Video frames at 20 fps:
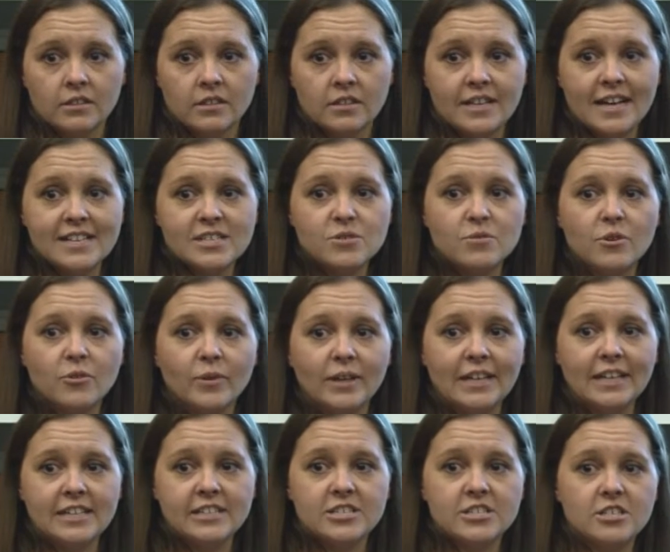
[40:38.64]
That's what we
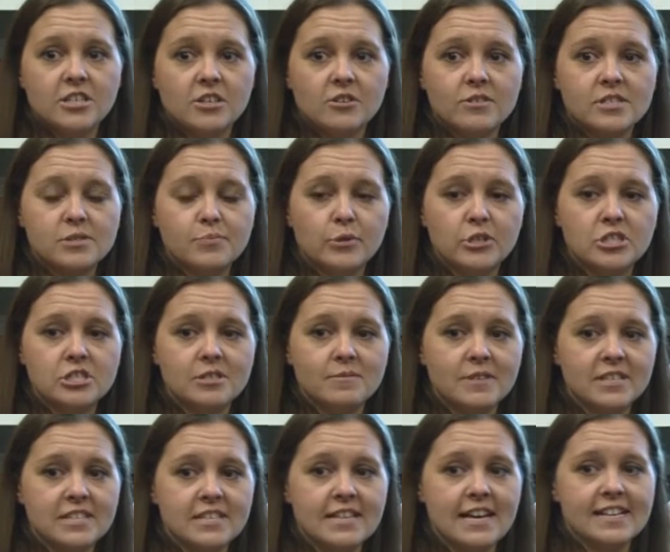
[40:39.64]
need to do is push them
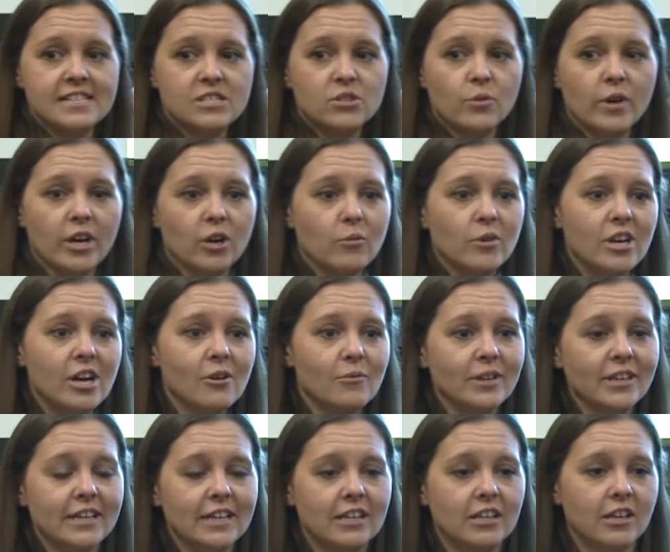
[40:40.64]
into that square. We're not
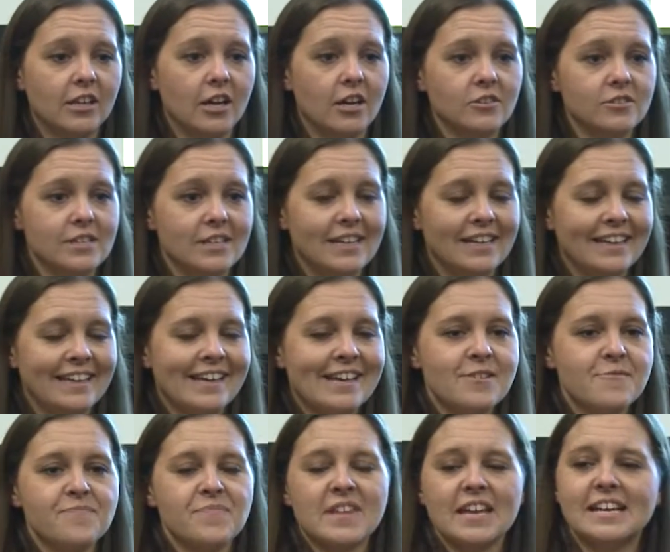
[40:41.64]
really close.
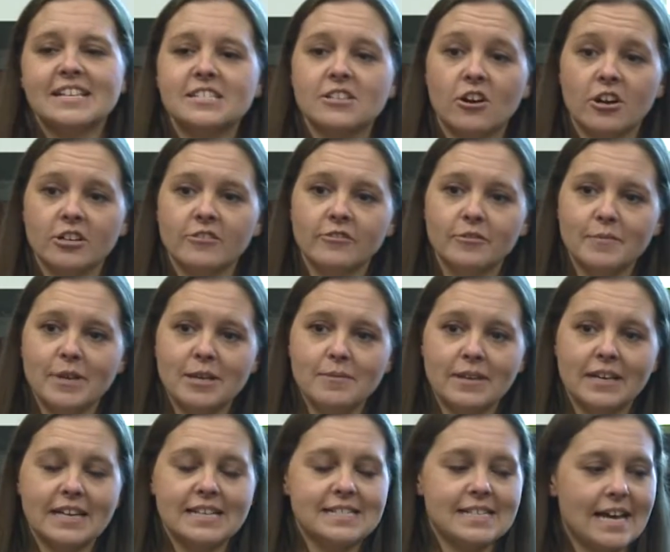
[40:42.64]
It's hard for me
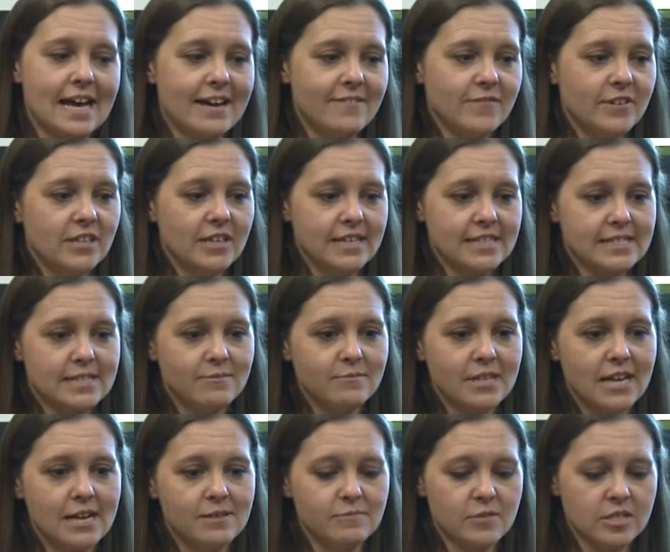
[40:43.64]
because I feel like
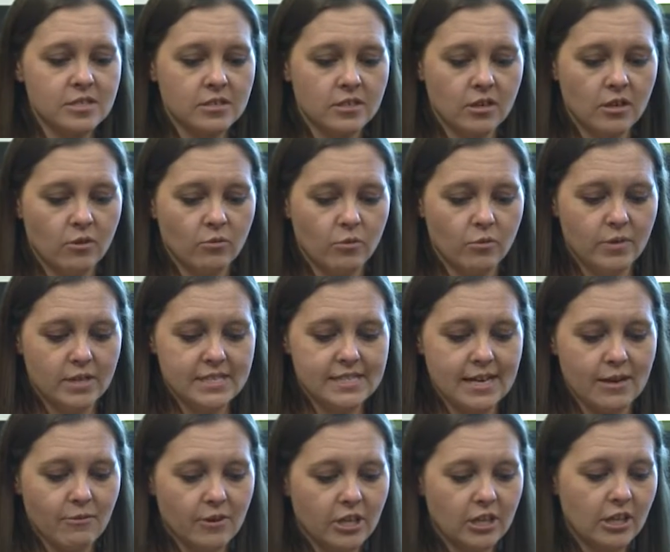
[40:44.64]
sometimes when we
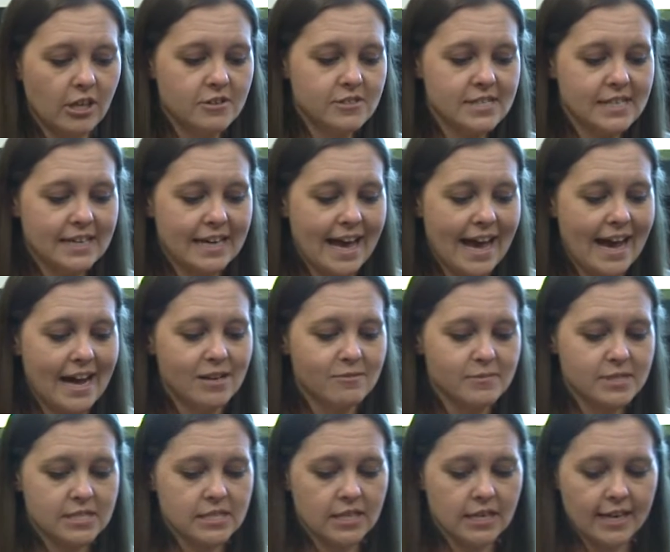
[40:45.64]
say we're closing
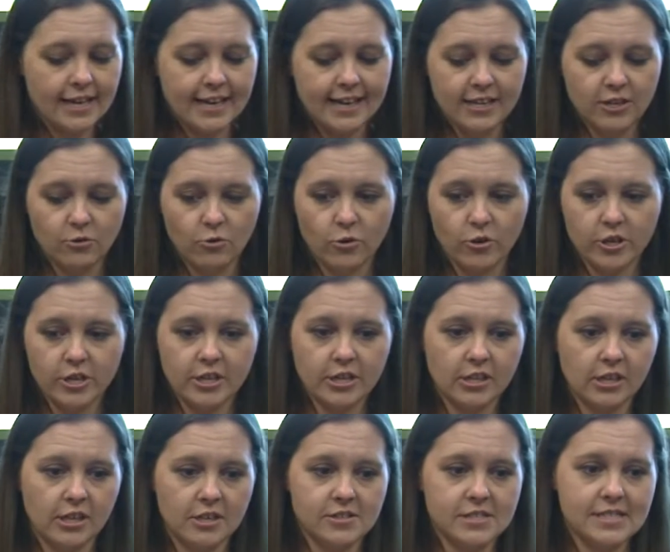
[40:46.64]
gaps, in order to
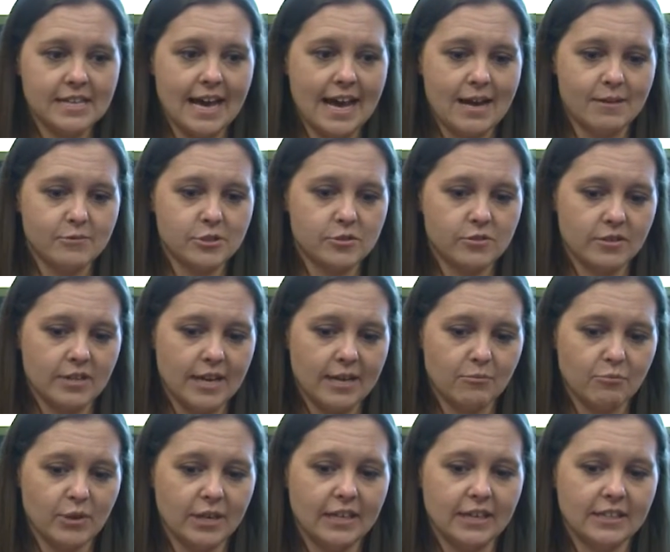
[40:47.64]
close gaps, we're
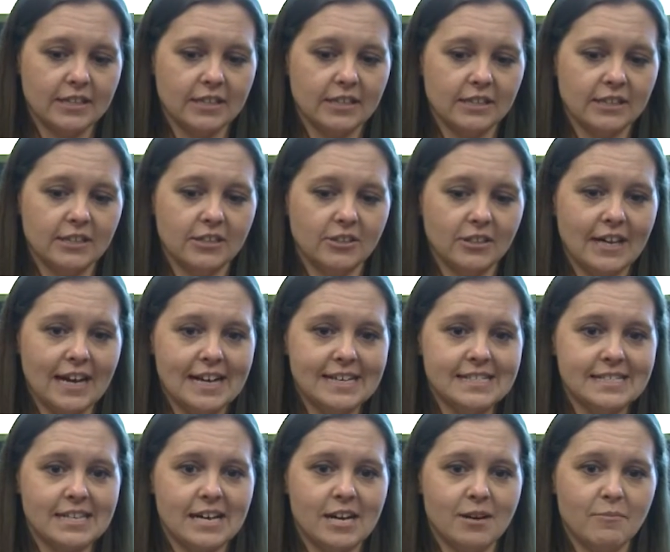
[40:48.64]
like bringing the little
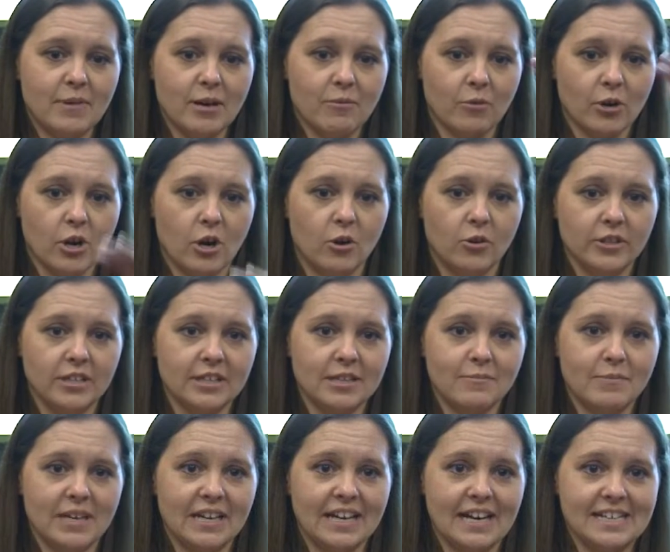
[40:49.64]
guys up and we're holding
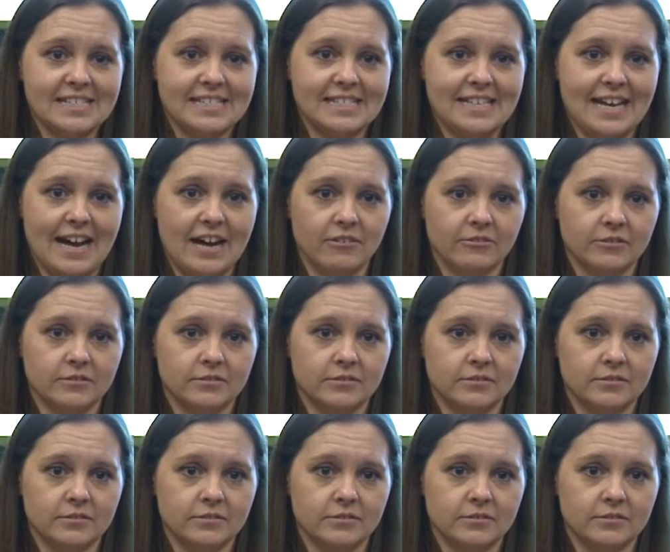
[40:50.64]
the big guys down.